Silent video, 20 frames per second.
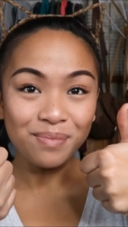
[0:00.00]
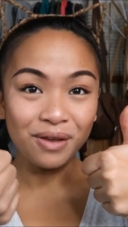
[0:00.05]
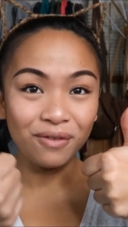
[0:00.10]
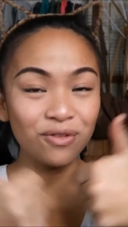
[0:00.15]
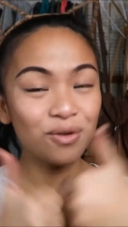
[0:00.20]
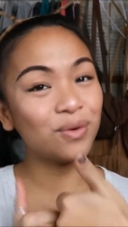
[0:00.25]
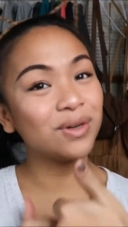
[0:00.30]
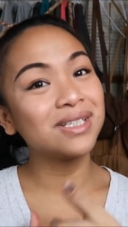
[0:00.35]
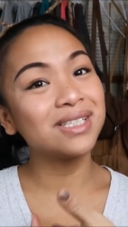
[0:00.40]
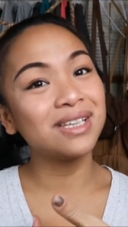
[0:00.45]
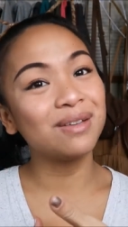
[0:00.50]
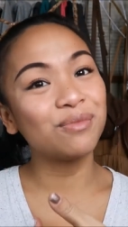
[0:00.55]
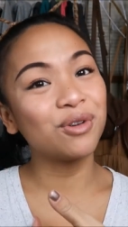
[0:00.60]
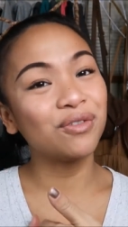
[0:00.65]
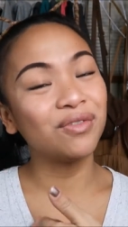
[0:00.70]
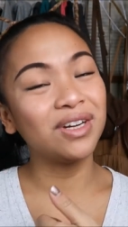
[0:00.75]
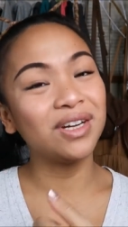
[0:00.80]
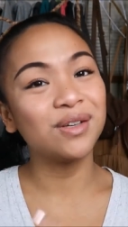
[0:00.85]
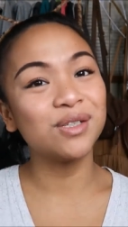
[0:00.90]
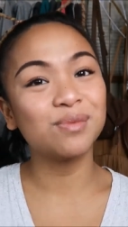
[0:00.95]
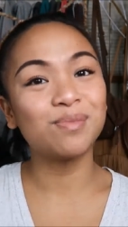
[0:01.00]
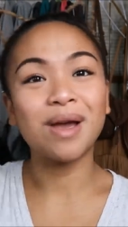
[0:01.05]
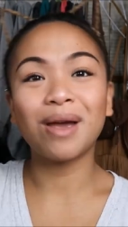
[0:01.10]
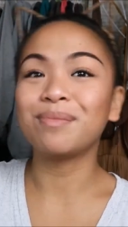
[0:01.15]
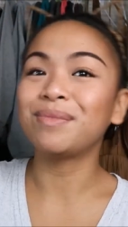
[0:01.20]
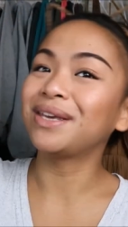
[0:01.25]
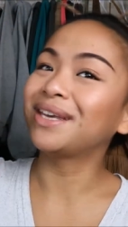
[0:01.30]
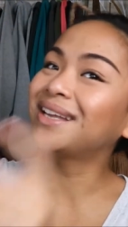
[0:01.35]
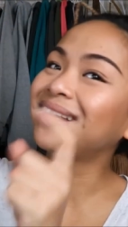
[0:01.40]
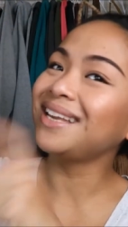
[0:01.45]
If you want to see more videos by
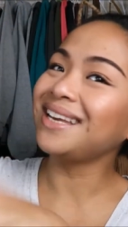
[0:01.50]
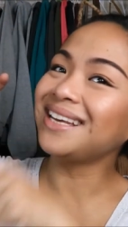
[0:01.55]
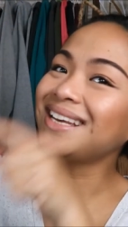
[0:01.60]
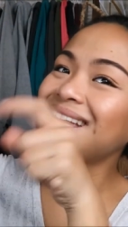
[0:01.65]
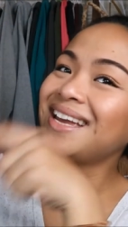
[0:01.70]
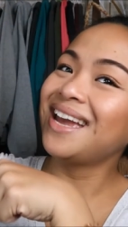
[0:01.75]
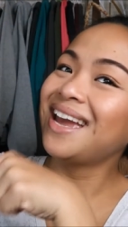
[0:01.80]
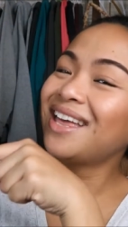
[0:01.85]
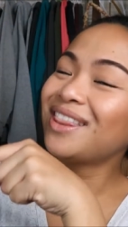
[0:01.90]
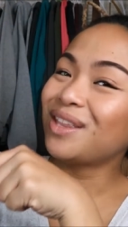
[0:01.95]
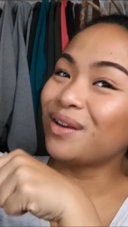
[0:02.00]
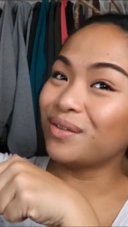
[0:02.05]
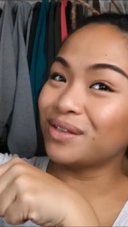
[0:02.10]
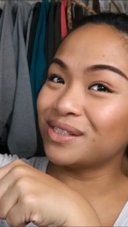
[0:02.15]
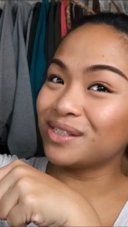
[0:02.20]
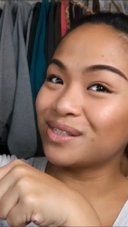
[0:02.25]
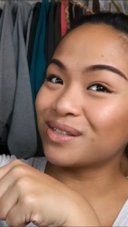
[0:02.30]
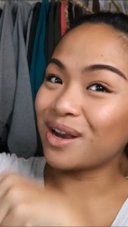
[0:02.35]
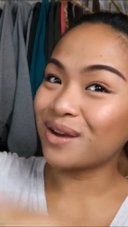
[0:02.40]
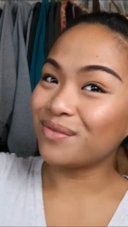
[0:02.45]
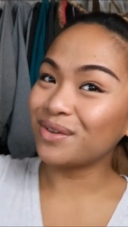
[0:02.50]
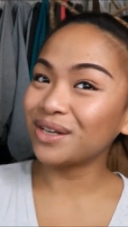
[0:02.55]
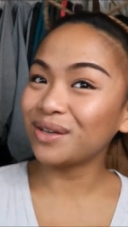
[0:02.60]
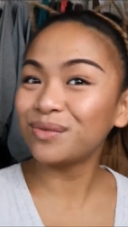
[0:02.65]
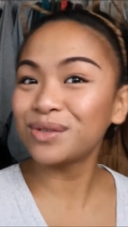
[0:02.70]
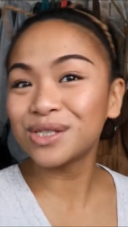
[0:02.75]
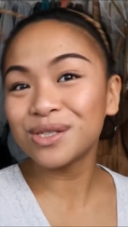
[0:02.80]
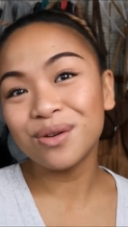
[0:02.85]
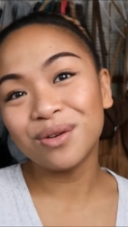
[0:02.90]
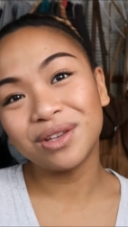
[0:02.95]
me, click the red subscribe button. It
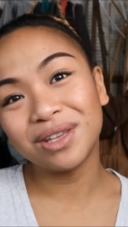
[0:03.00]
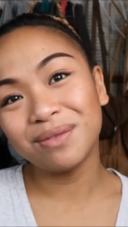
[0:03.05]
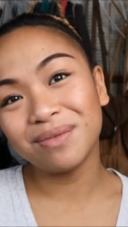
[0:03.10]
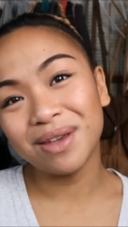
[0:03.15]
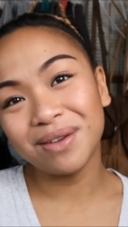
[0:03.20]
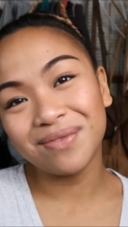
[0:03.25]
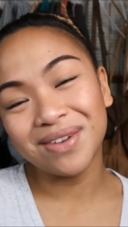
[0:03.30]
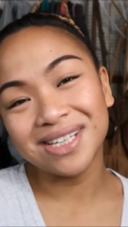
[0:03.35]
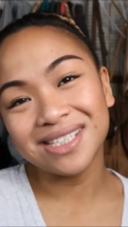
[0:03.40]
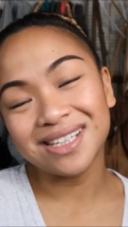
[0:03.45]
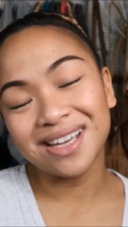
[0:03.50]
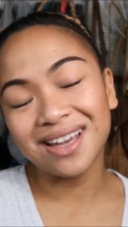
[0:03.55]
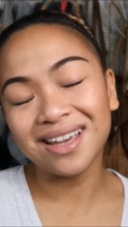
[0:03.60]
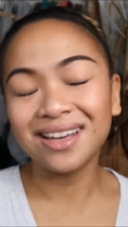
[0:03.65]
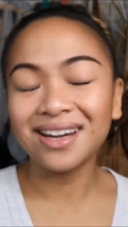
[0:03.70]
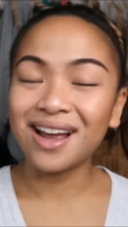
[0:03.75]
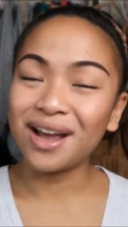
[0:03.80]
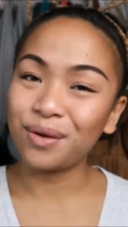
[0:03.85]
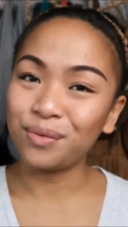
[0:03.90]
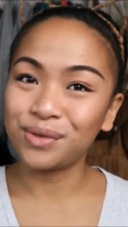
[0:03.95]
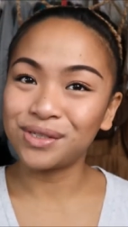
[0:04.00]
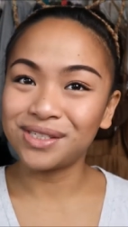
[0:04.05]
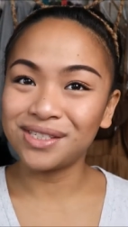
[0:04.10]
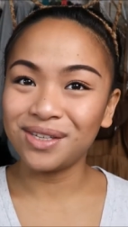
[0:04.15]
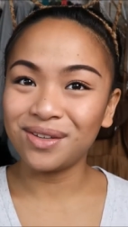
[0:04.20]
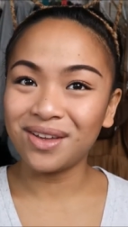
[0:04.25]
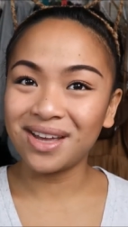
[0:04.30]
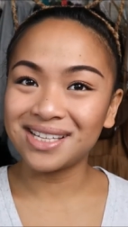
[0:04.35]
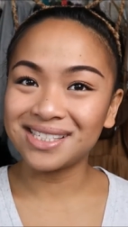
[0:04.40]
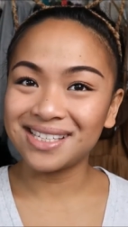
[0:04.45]
would totally make my day, and I will see
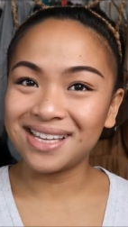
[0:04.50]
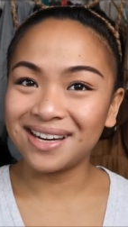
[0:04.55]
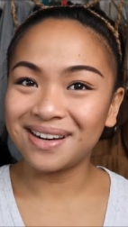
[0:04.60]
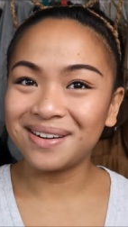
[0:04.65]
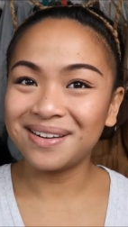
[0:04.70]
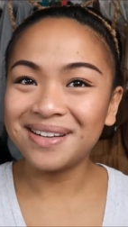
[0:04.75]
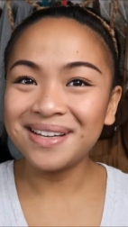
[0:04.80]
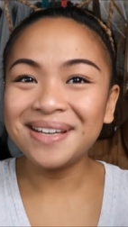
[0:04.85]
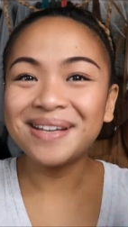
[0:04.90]
you guys later.